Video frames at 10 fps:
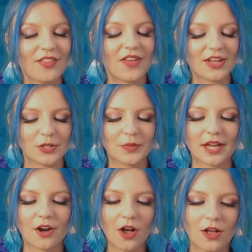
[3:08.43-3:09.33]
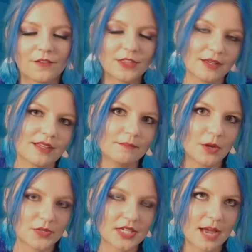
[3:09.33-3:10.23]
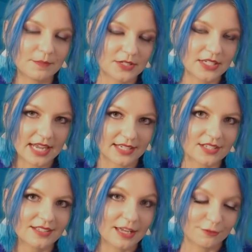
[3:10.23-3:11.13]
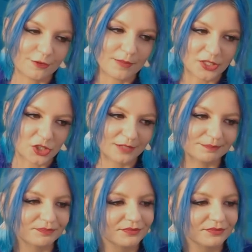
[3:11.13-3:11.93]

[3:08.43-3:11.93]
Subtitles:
that you get all of the most up-to-date information.